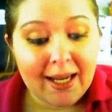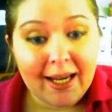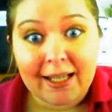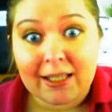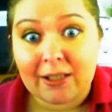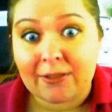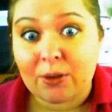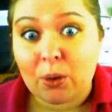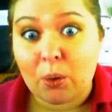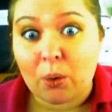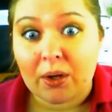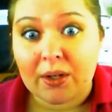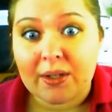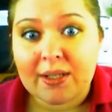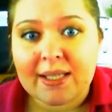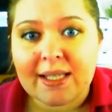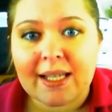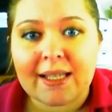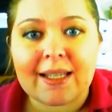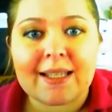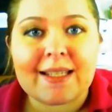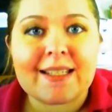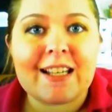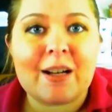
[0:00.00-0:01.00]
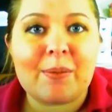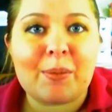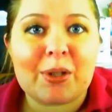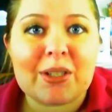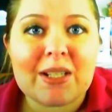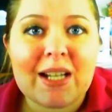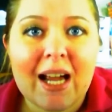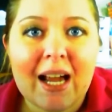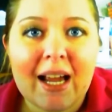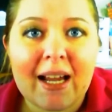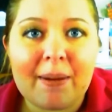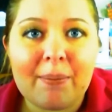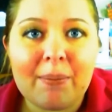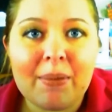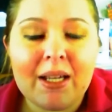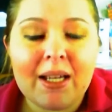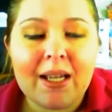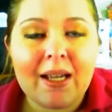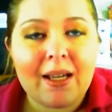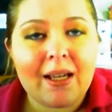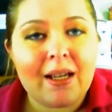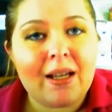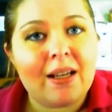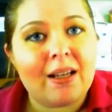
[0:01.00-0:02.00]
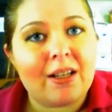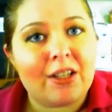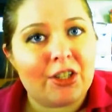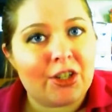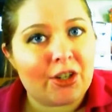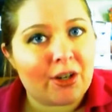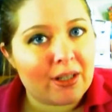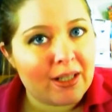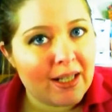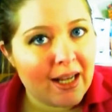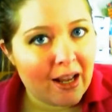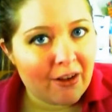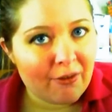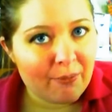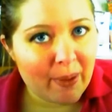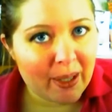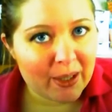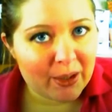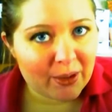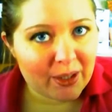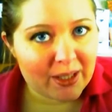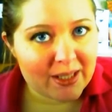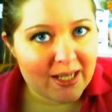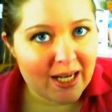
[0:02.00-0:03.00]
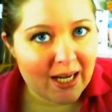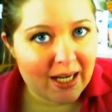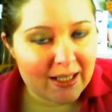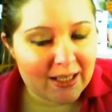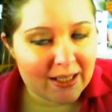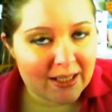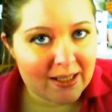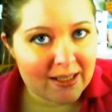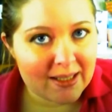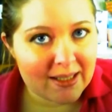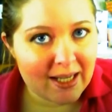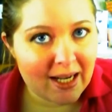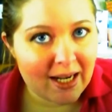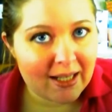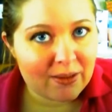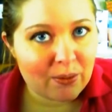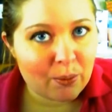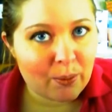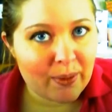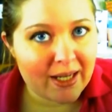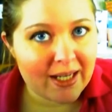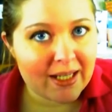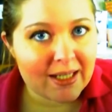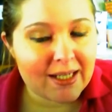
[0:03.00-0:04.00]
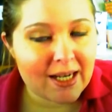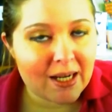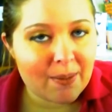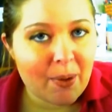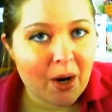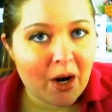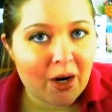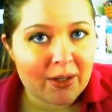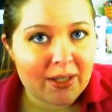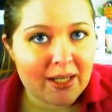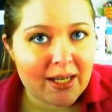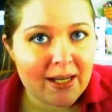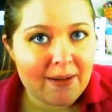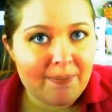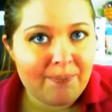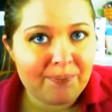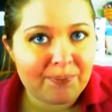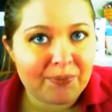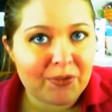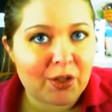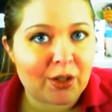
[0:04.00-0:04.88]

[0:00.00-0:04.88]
And of course, in the summertime, you're going to have better attendance on a weekday party.